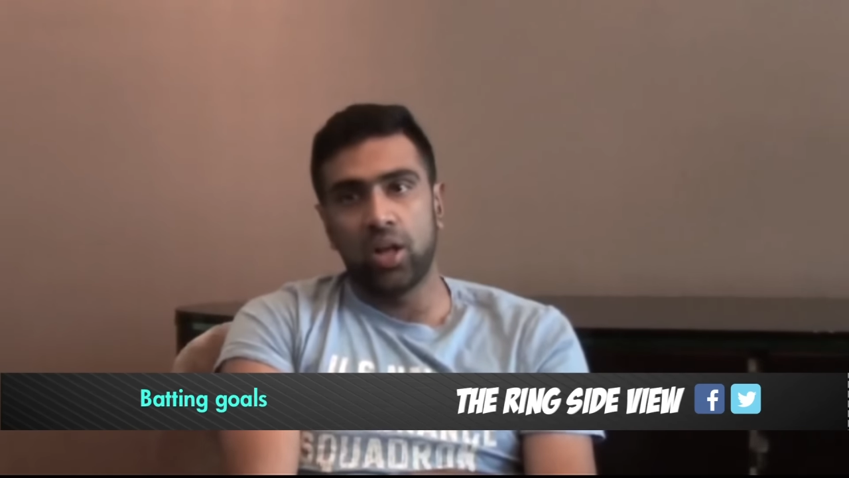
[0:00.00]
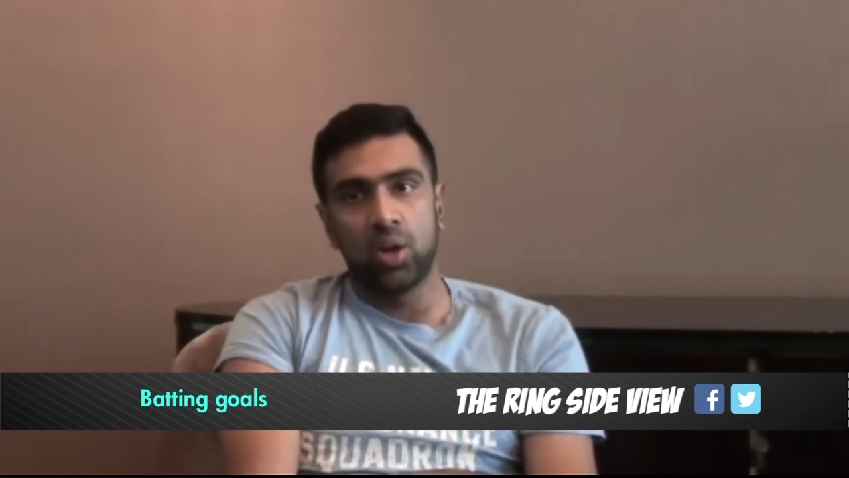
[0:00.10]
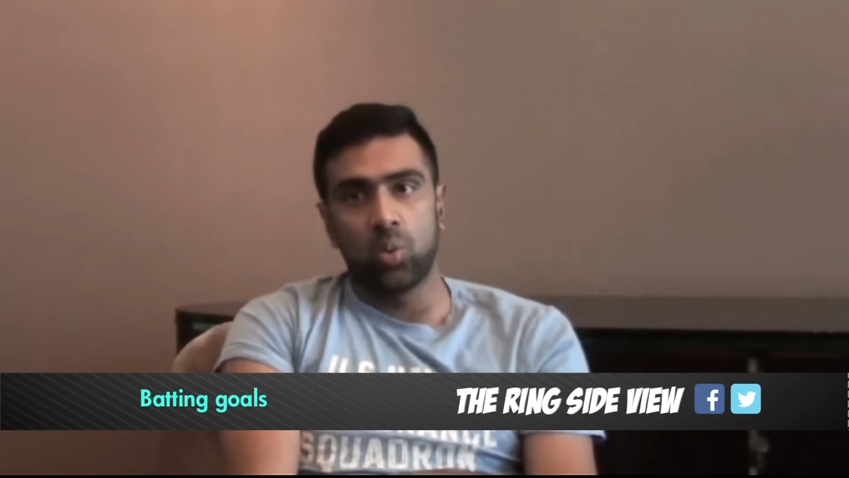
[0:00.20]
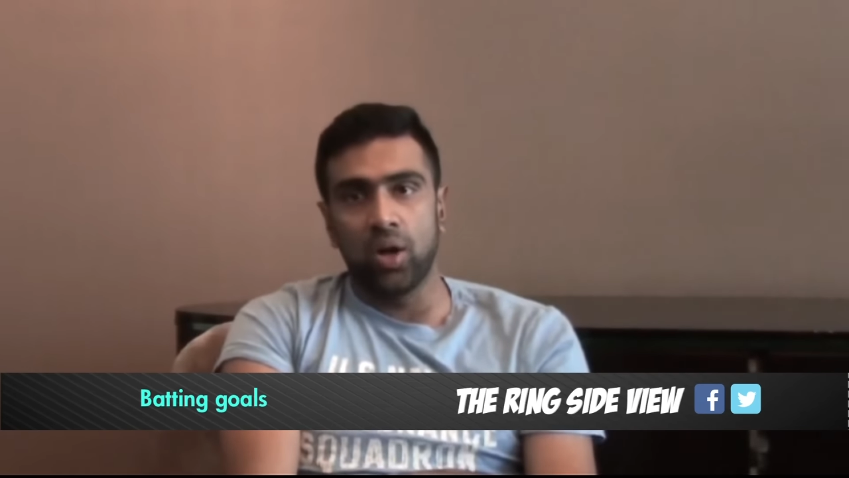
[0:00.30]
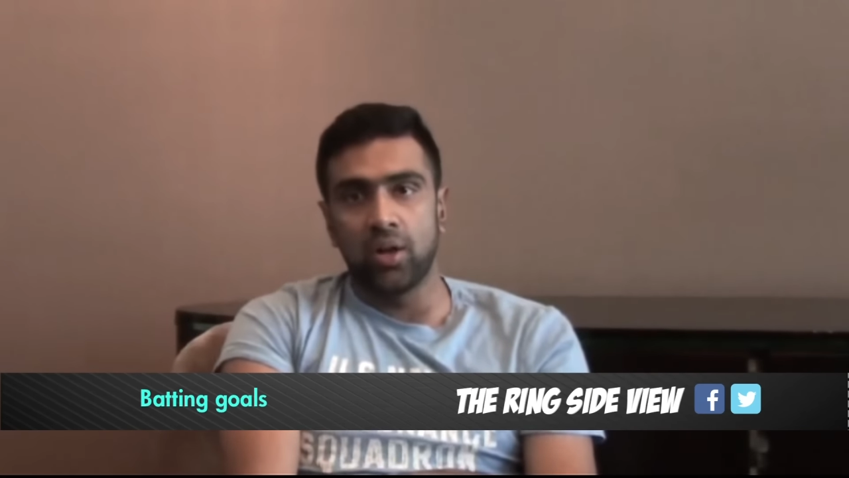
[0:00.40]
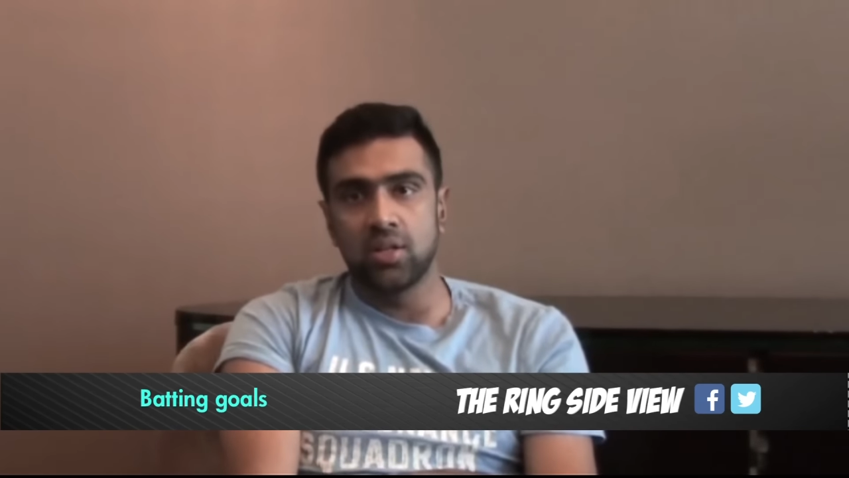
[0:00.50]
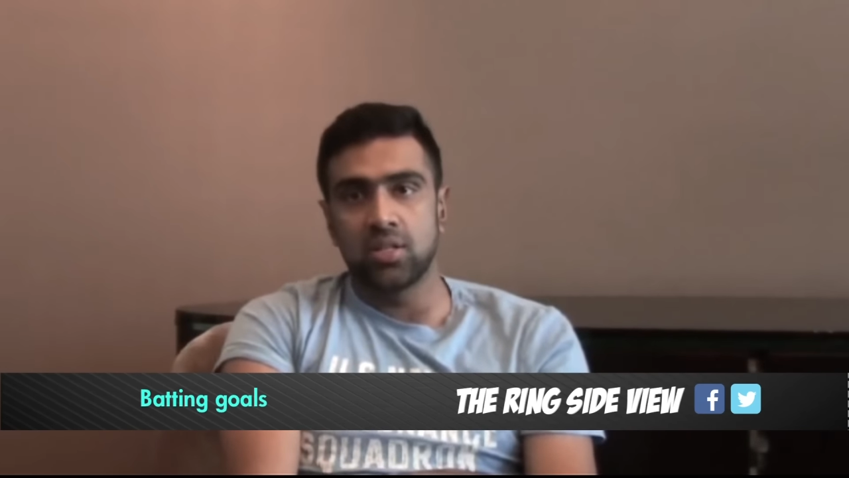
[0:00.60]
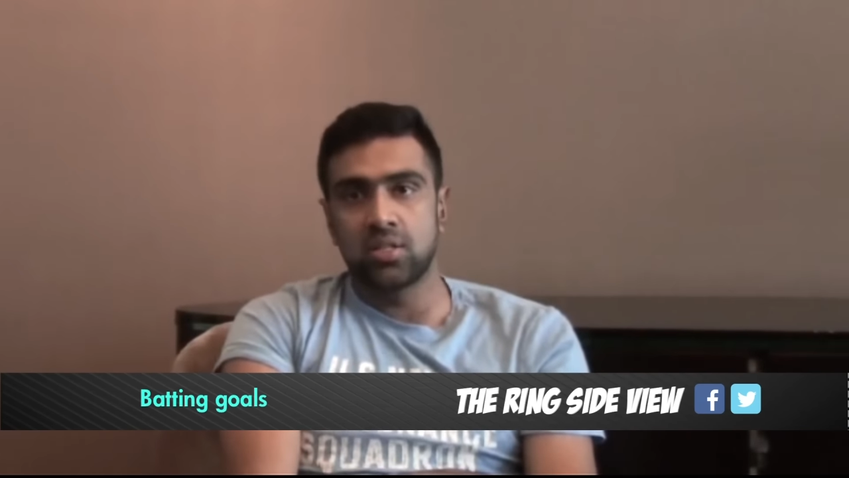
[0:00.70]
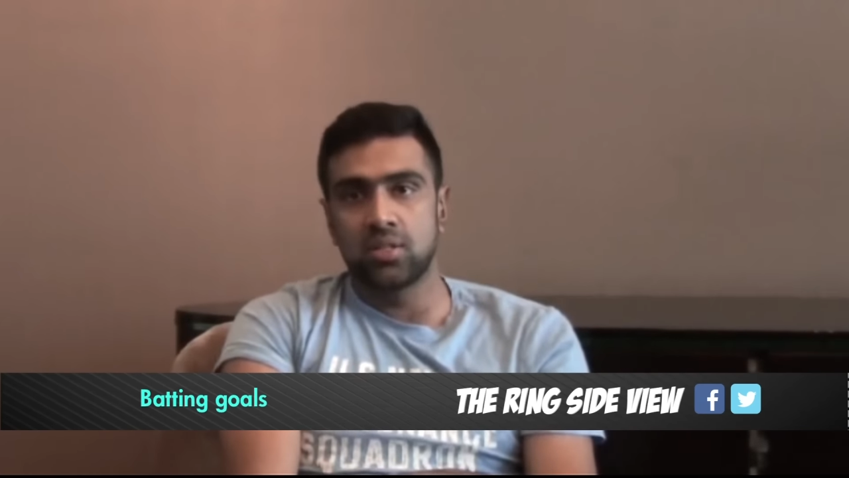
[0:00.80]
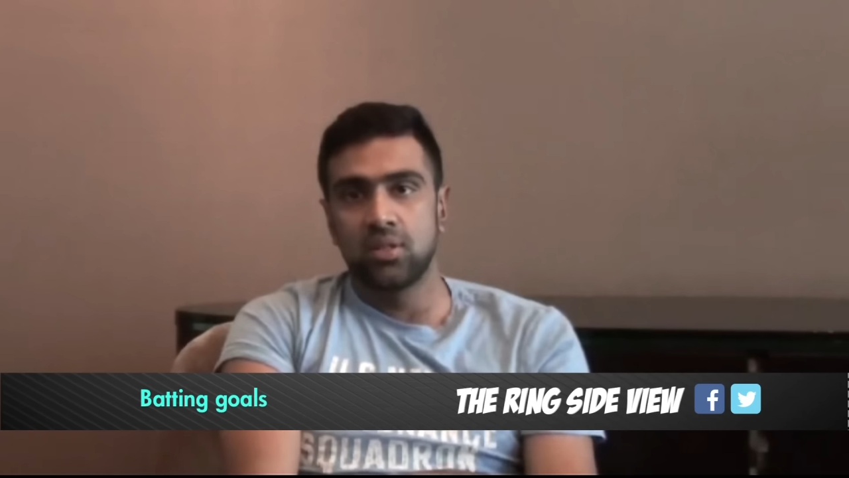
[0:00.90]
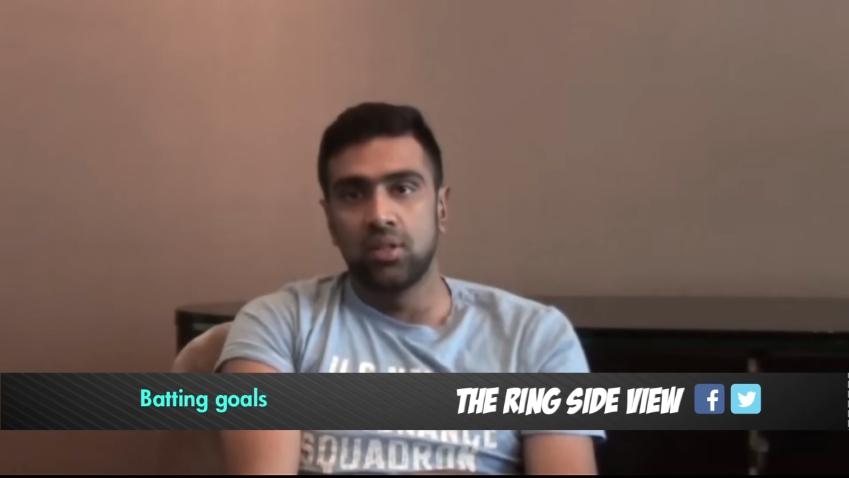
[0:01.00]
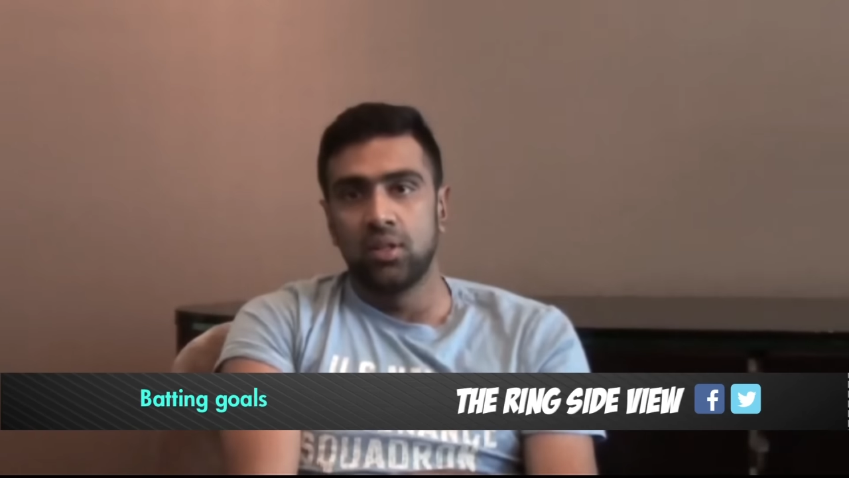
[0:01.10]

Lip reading: I require is